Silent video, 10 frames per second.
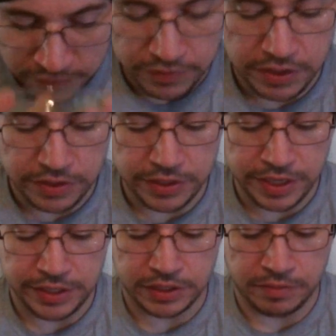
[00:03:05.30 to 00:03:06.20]
Very
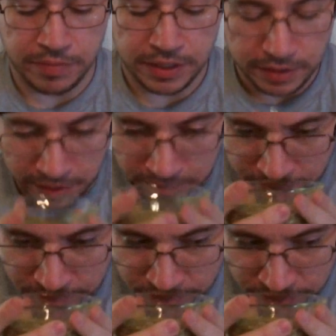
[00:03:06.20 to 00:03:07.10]
nice mate.
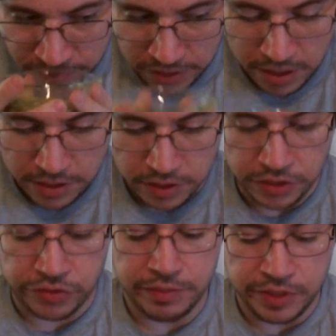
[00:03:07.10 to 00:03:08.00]
Not an
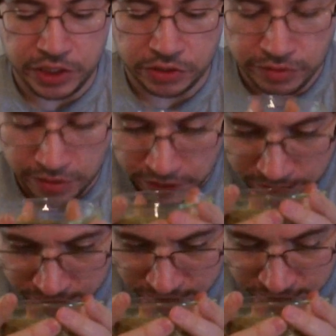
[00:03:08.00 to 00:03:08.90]
incredibly strong
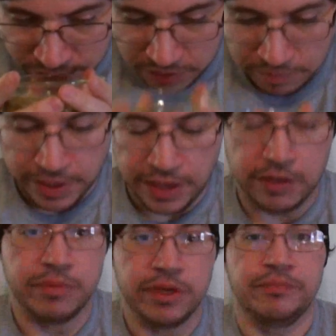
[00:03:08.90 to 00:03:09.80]

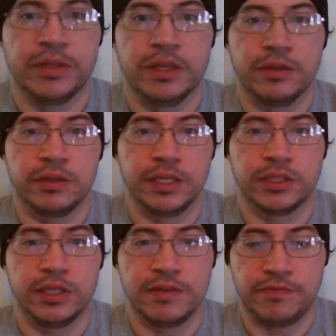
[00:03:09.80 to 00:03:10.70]
smell, but
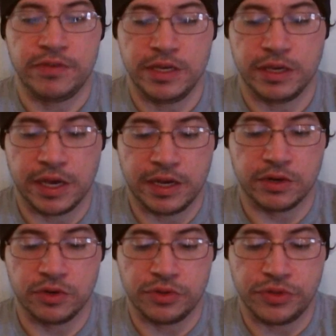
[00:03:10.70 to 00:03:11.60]
nice leafy, kind
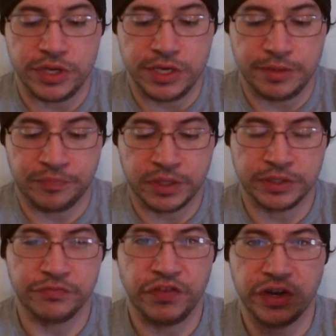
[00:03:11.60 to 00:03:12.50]
of earthy,
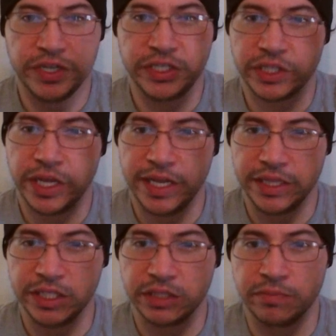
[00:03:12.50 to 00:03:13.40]
very
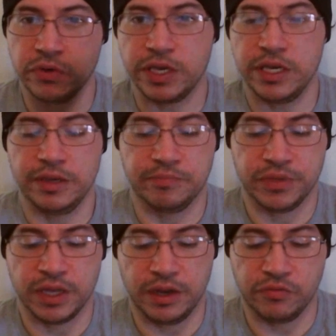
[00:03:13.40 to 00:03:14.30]
slightly smoky,
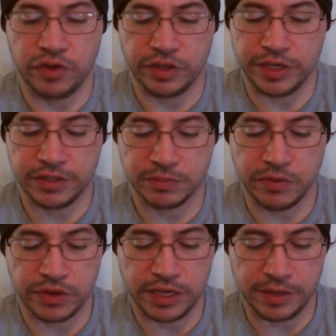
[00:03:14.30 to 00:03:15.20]
not really
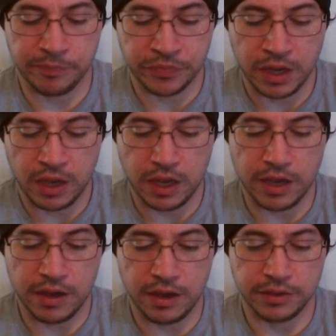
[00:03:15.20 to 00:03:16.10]
smoky
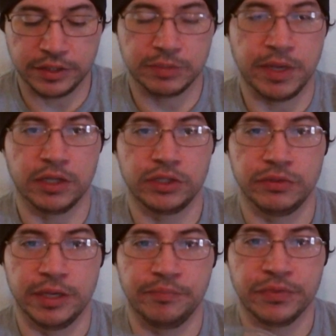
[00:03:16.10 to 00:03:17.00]
smell
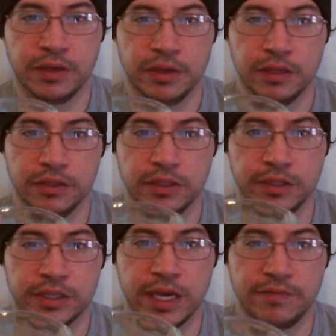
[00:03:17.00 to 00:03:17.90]
to it. So
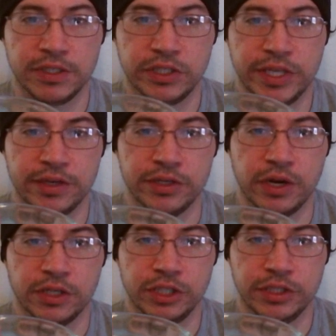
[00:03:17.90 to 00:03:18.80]
that's kind of a standard
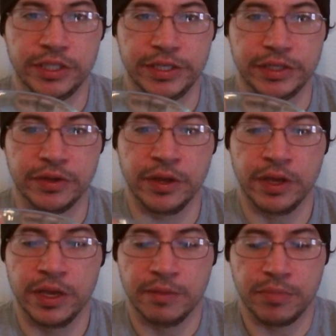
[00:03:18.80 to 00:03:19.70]
Argentine,
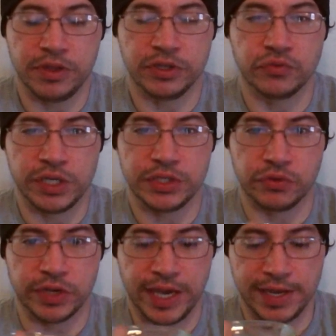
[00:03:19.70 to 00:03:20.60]
but this one is
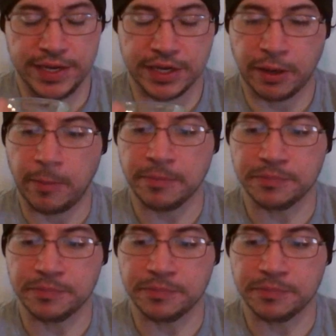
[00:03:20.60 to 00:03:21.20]
organic,